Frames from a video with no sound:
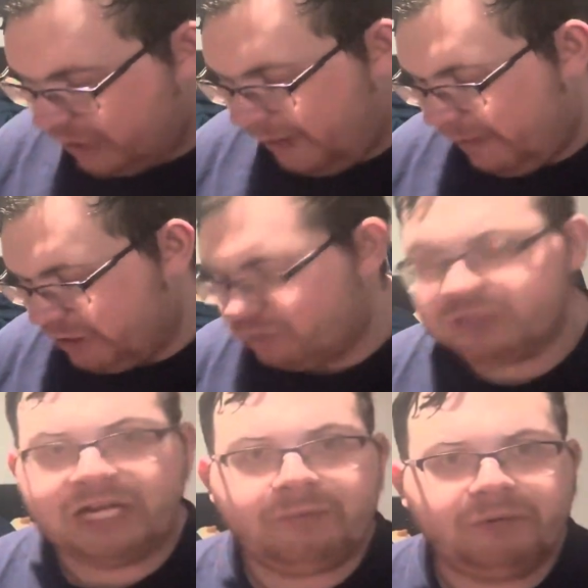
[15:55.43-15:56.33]
I might draw a
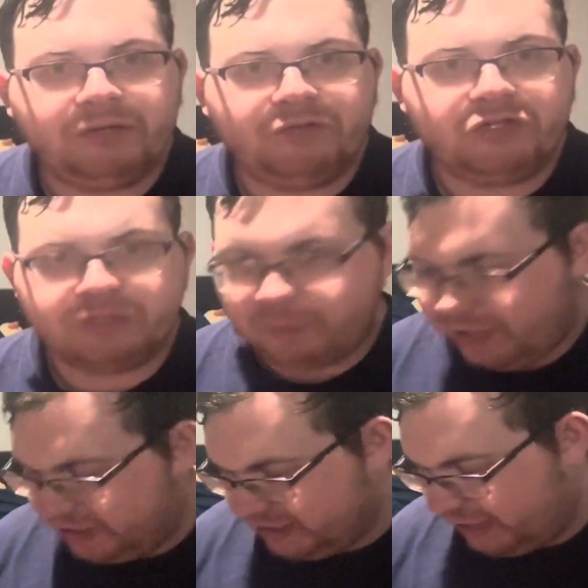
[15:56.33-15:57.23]
second one in the future, but
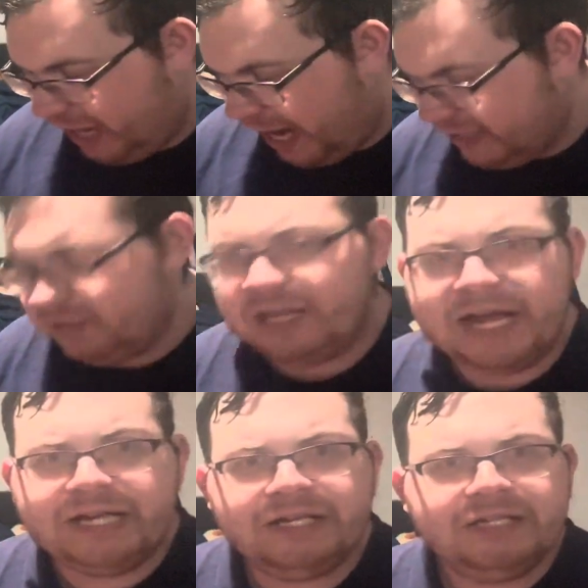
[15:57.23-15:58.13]
like I said, I didn't
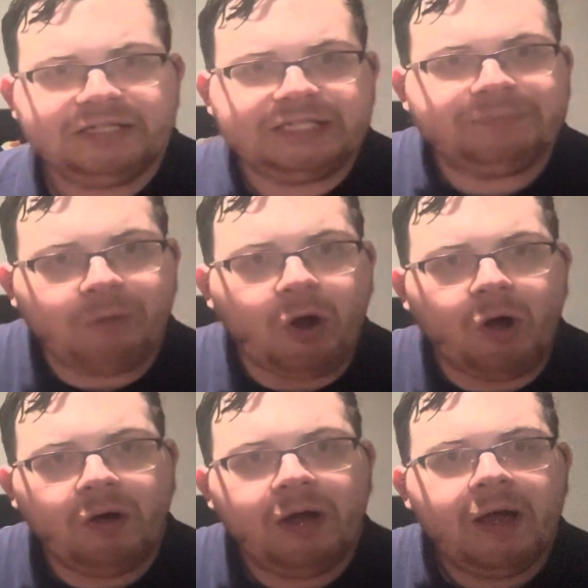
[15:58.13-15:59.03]
like this
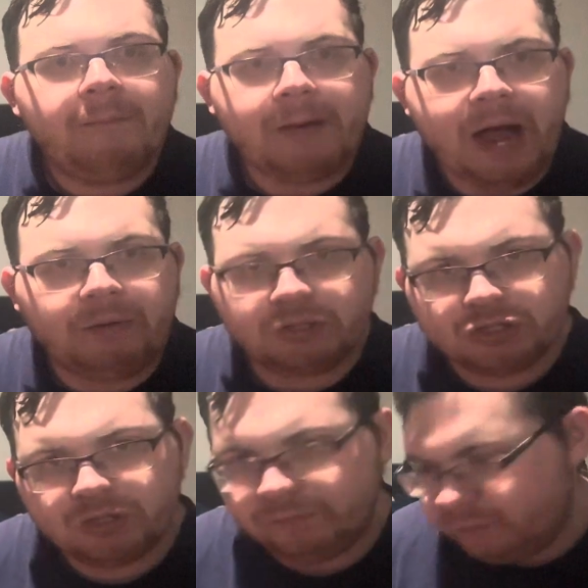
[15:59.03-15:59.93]
ball
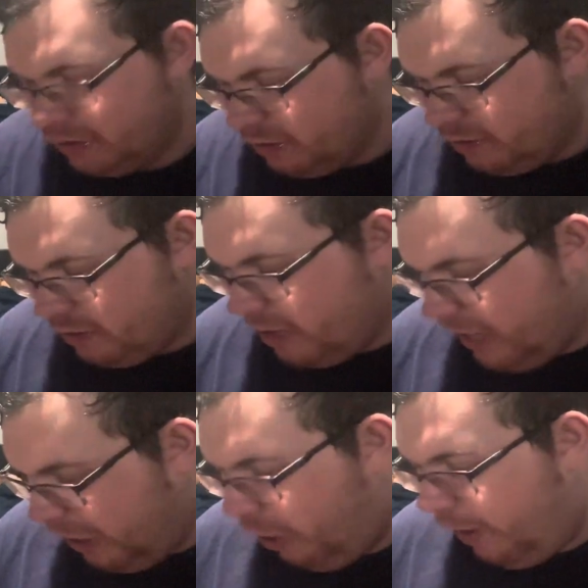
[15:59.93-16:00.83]
polished
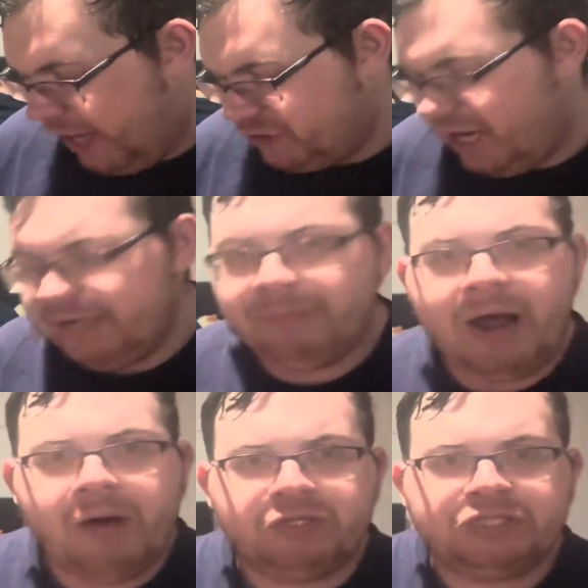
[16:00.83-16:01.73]
at all. I tried it
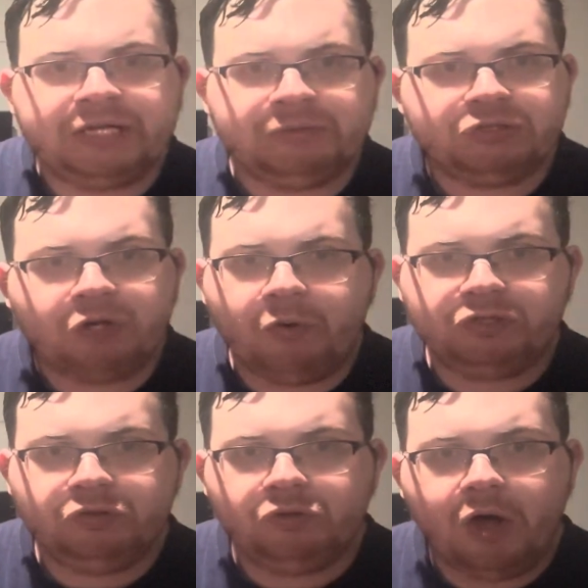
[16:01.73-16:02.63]
polished. It was going
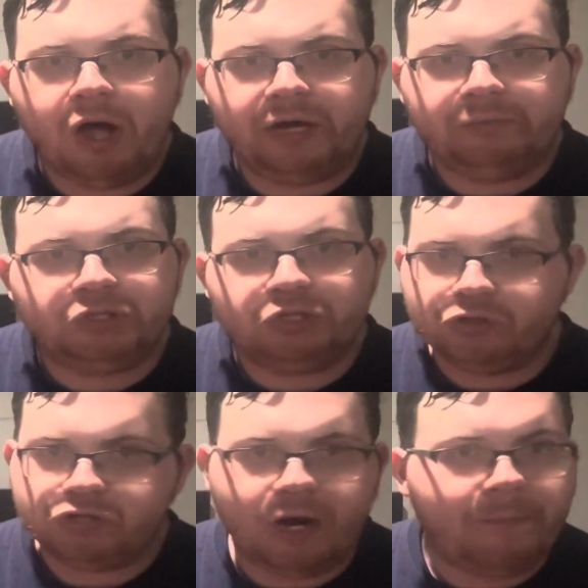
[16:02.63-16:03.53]
too long. It was too
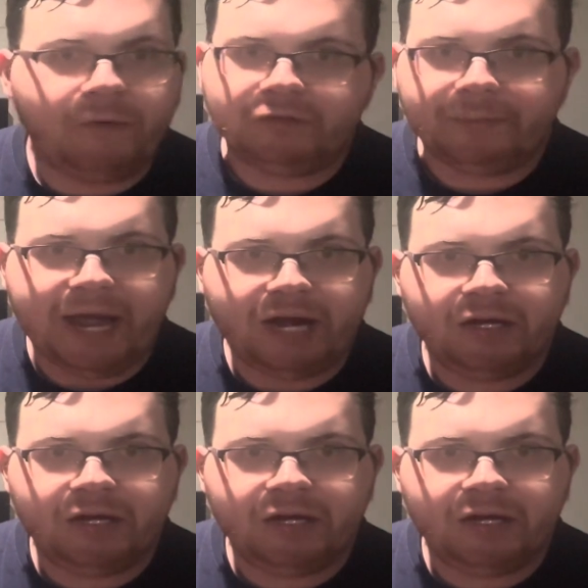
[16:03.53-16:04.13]
sharp off the back.